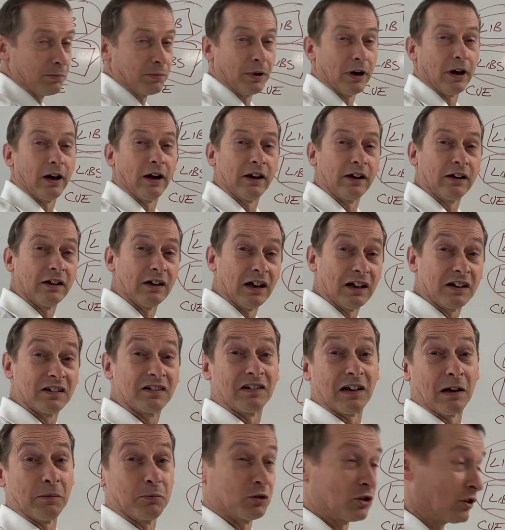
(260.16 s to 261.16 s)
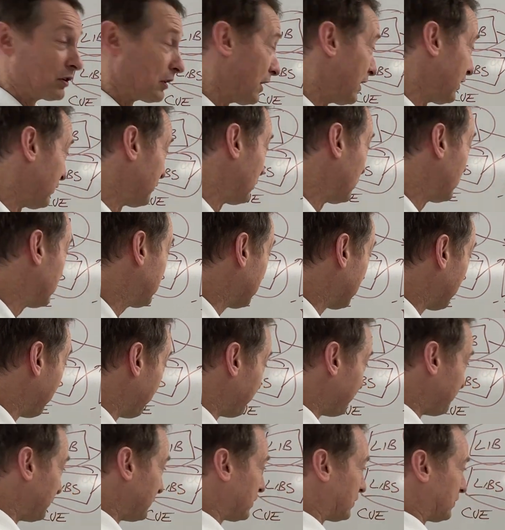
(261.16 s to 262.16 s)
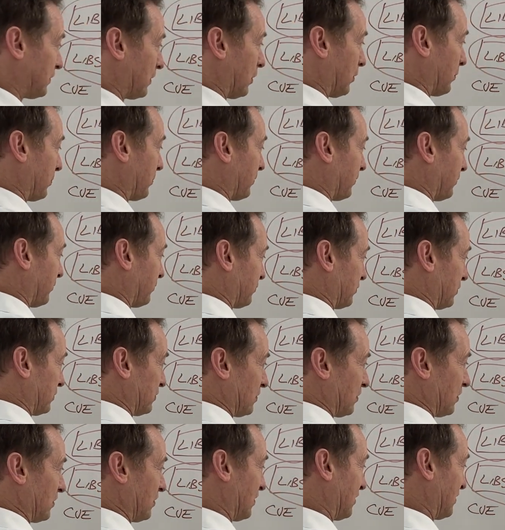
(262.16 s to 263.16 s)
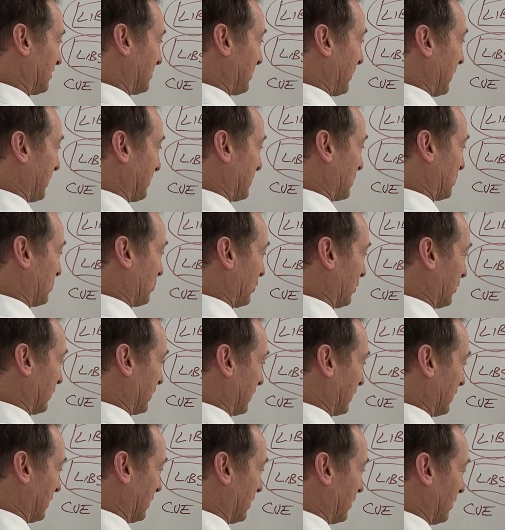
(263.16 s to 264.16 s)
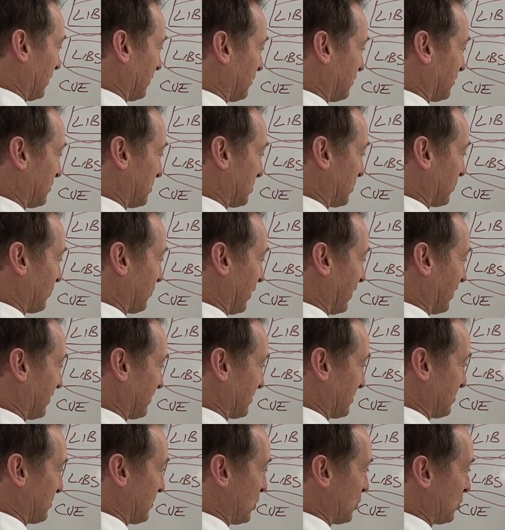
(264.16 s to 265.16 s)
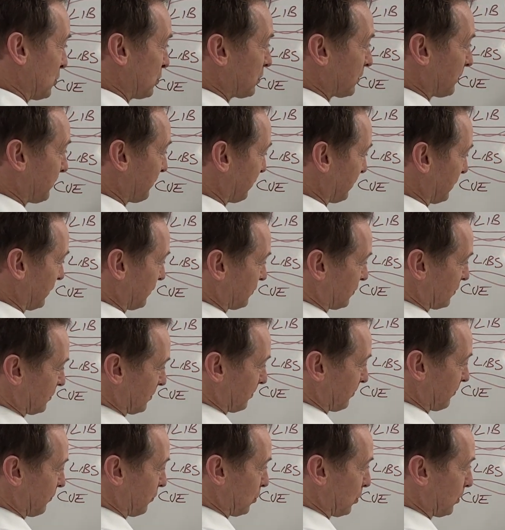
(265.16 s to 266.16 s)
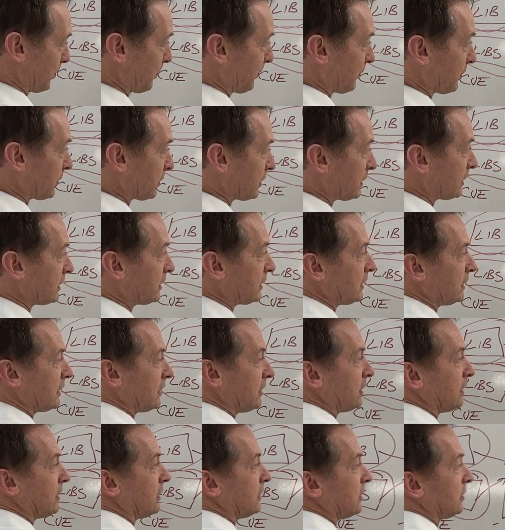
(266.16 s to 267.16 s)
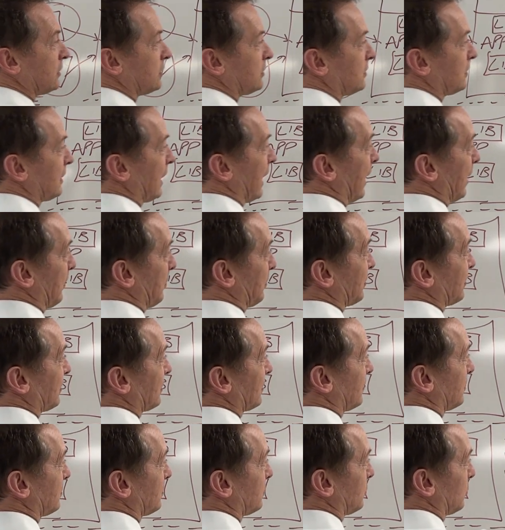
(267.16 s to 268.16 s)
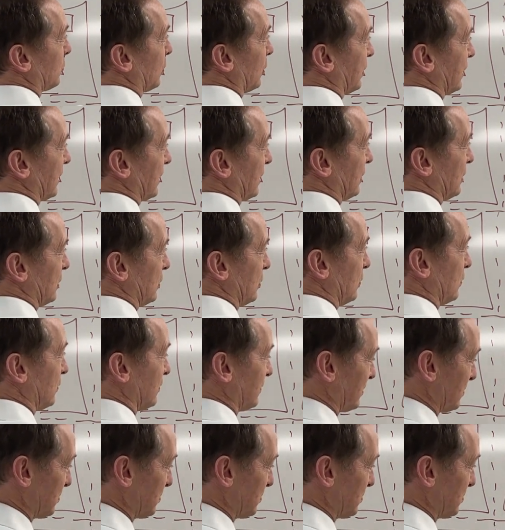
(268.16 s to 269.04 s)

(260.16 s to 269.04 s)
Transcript: by exception levels. So, for instance, this might be running in a supervisor mode of some form. Apps running in a user